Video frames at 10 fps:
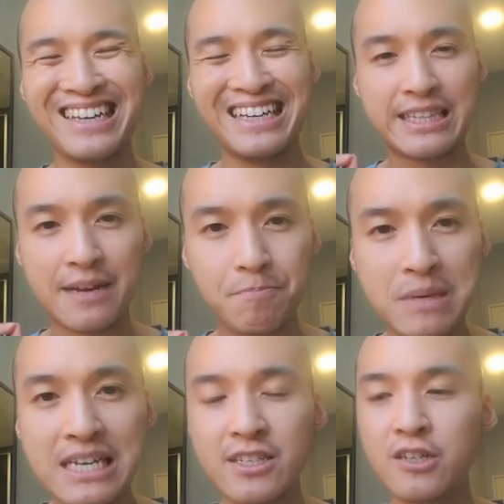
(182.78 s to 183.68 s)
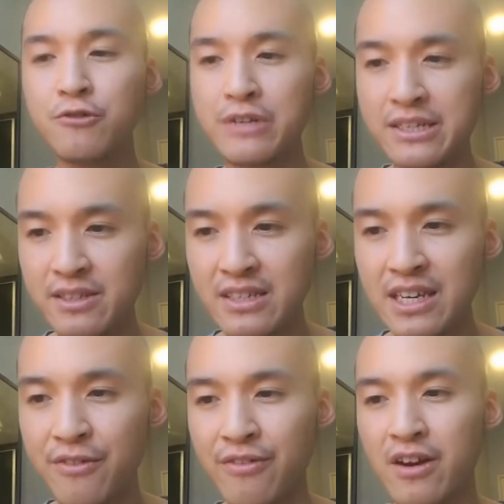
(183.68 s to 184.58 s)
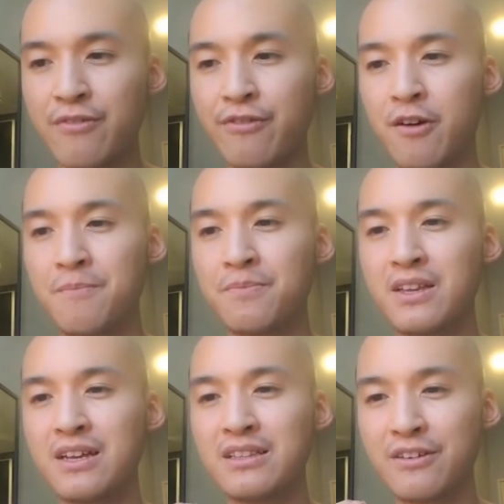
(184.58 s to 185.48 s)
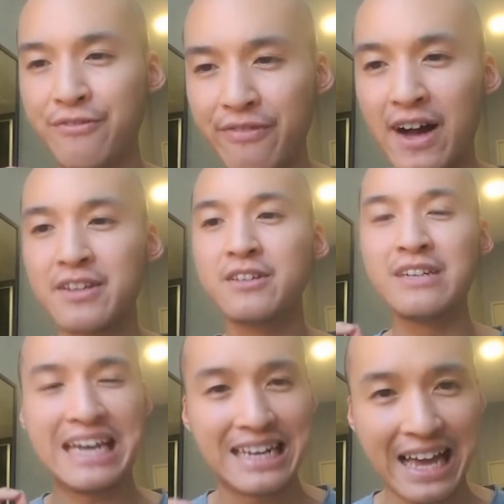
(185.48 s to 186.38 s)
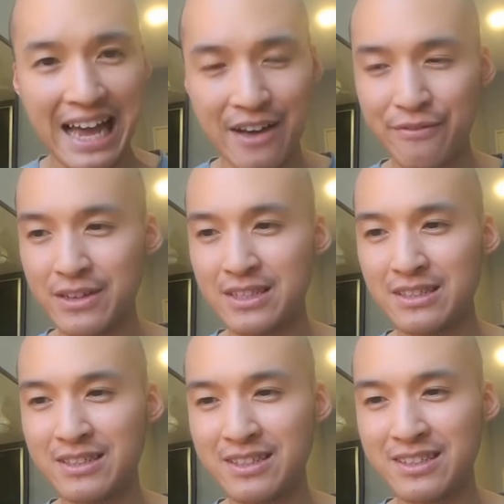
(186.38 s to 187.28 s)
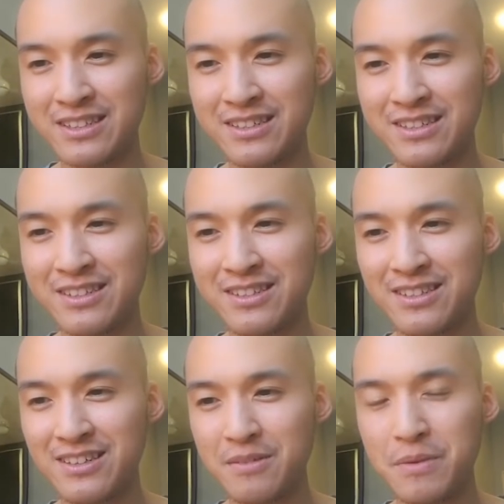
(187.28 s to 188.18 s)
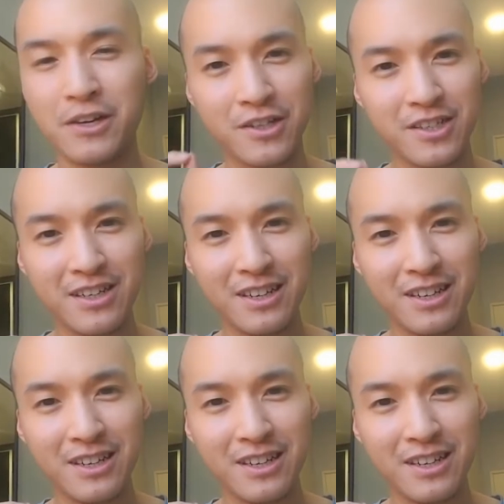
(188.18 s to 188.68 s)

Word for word: that Peter received from the Father in heaven. Because